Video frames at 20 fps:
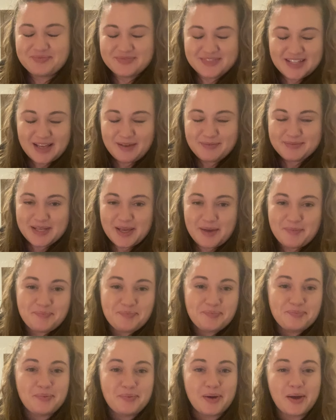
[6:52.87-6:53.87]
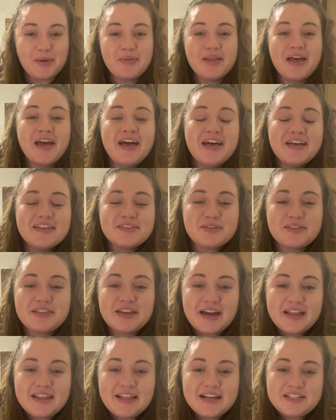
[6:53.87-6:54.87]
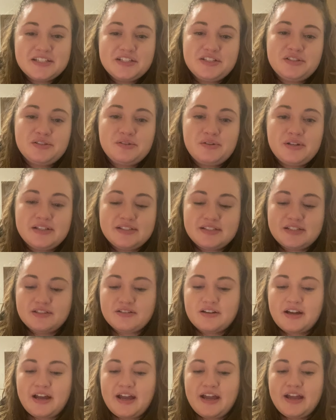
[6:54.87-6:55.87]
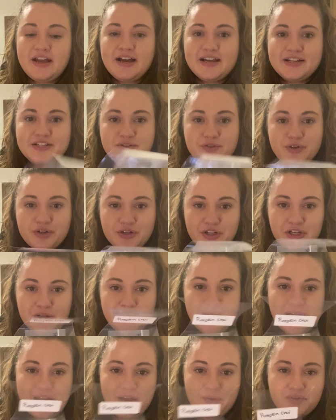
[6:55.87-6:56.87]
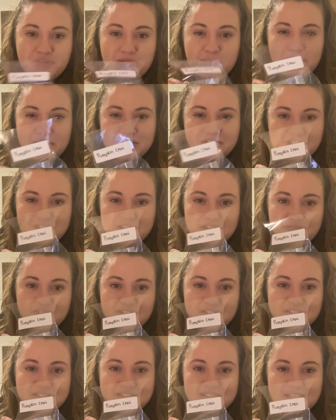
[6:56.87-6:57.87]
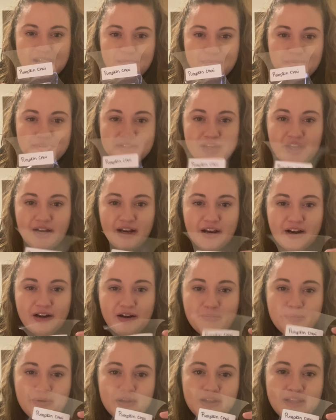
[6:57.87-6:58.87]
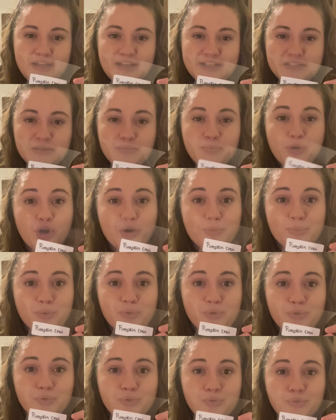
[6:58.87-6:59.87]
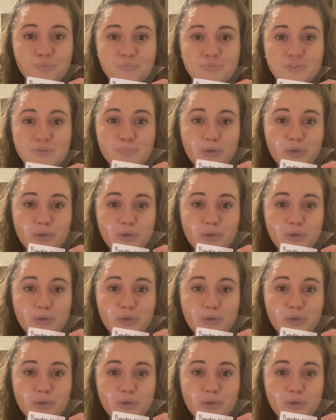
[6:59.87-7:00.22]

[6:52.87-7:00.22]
Same. But the one thing I like to do is either I do a goodie bag with a bunch of different samples on here and put like the purple